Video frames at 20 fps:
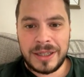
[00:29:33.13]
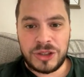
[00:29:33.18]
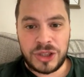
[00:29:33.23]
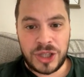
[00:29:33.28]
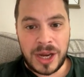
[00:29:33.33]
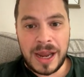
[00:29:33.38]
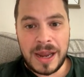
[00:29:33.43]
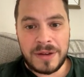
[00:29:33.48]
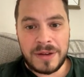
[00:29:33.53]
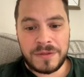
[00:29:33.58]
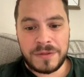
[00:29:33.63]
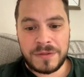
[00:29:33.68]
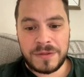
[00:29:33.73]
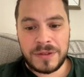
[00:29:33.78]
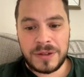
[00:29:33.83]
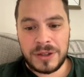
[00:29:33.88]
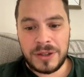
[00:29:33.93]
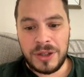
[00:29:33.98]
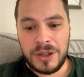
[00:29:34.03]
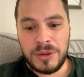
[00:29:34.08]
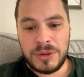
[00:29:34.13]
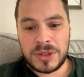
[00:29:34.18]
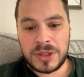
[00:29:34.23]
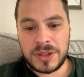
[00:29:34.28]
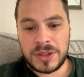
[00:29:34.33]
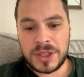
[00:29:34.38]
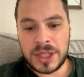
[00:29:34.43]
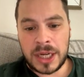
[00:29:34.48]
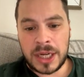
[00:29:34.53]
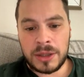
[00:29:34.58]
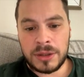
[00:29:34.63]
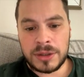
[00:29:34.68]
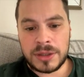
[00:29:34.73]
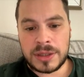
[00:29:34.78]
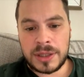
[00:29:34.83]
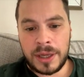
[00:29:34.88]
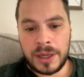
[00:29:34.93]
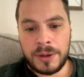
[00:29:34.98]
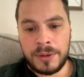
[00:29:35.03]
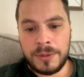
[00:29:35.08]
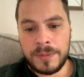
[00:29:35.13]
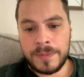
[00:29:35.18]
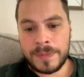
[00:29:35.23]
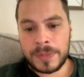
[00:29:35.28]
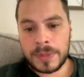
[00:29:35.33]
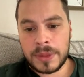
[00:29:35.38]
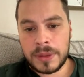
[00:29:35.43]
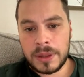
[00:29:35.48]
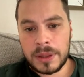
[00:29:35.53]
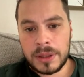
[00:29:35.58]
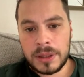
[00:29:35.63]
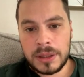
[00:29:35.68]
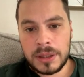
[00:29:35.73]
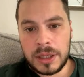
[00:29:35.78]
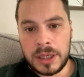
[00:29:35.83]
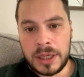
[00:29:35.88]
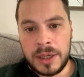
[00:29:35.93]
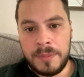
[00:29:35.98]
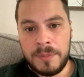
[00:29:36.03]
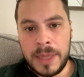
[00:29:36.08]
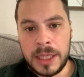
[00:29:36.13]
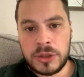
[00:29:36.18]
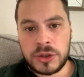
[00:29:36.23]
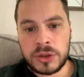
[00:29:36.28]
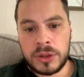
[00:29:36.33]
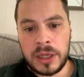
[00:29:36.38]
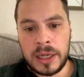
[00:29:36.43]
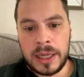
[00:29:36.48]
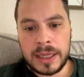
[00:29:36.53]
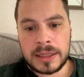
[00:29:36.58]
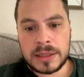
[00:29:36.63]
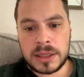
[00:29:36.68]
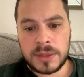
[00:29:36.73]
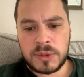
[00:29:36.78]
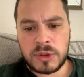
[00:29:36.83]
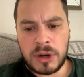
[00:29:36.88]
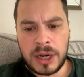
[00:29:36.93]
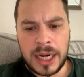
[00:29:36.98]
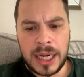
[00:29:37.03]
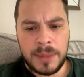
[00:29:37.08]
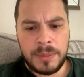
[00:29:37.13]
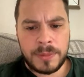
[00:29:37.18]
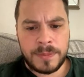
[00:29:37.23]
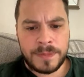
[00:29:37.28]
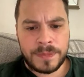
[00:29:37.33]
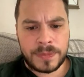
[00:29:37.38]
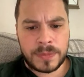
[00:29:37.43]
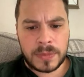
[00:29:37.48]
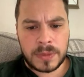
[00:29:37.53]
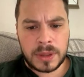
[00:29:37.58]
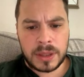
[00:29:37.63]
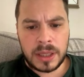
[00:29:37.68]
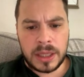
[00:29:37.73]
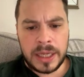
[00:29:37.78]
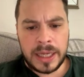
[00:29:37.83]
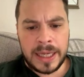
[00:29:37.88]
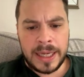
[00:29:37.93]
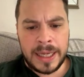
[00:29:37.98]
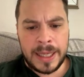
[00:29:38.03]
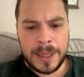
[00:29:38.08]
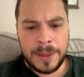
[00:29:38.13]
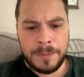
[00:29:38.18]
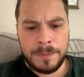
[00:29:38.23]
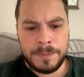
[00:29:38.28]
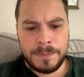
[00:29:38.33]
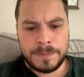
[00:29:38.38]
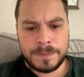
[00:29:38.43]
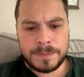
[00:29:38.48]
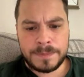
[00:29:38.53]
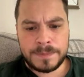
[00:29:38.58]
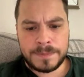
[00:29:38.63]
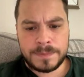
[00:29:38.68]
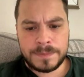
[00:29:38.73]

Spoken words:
Jeff, new to the channel. So make sure you like and subscribe. Jetty